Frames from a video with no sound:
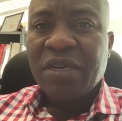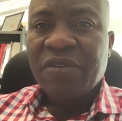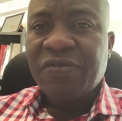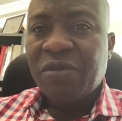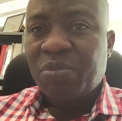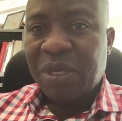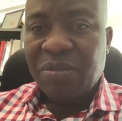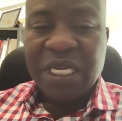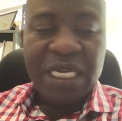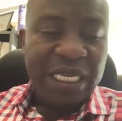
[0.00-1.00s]
for
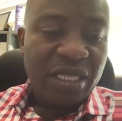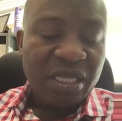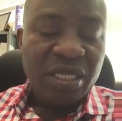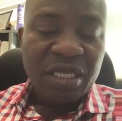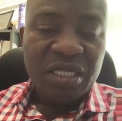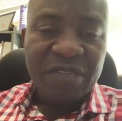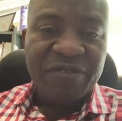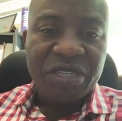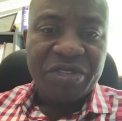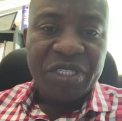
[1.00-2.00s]
public health
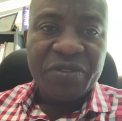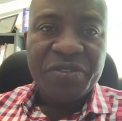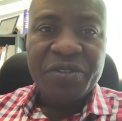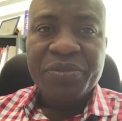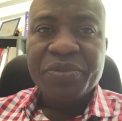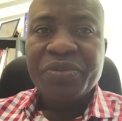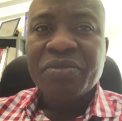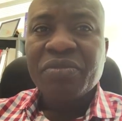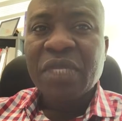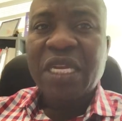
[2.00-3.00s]
safety reasons.
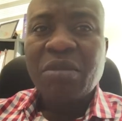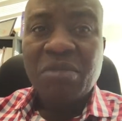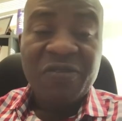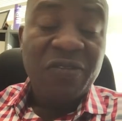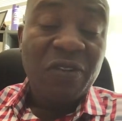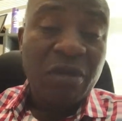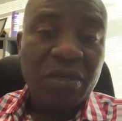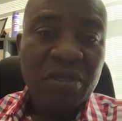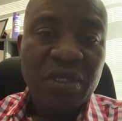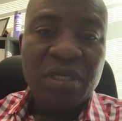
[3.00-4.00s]
And number four
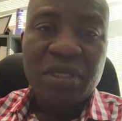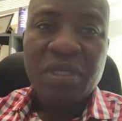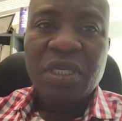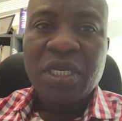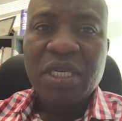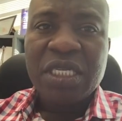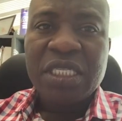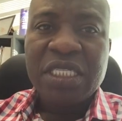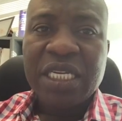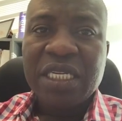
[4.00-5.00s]

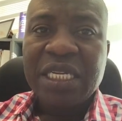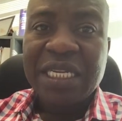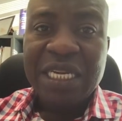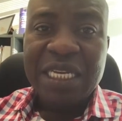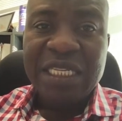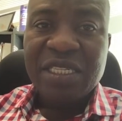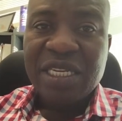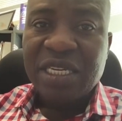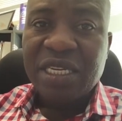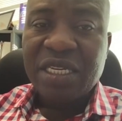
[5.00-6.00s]
is that an earlier
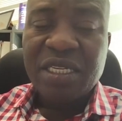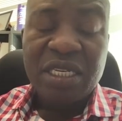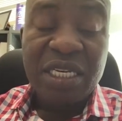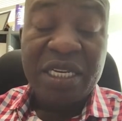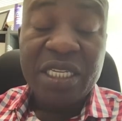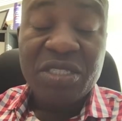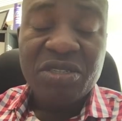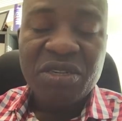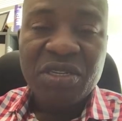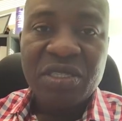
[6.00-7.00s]
study, a
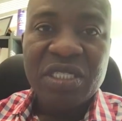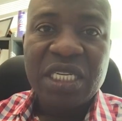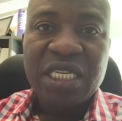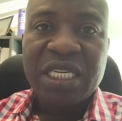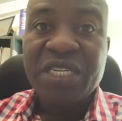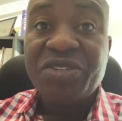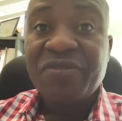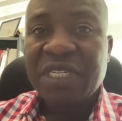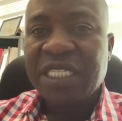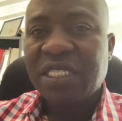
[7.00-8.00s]
historical study, had
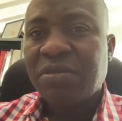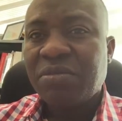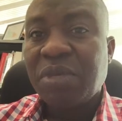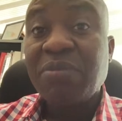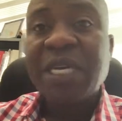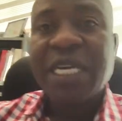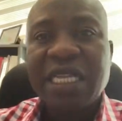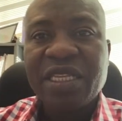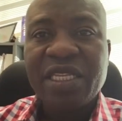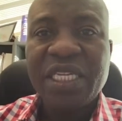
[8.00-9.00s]
revealed some public
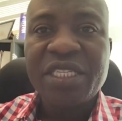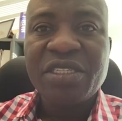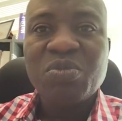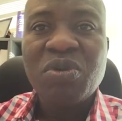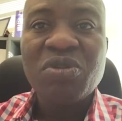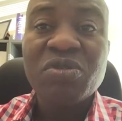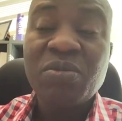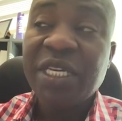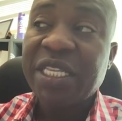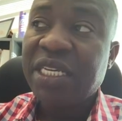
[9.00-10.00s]
health dangers posed
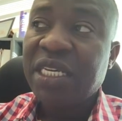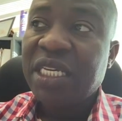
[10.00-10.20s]
by the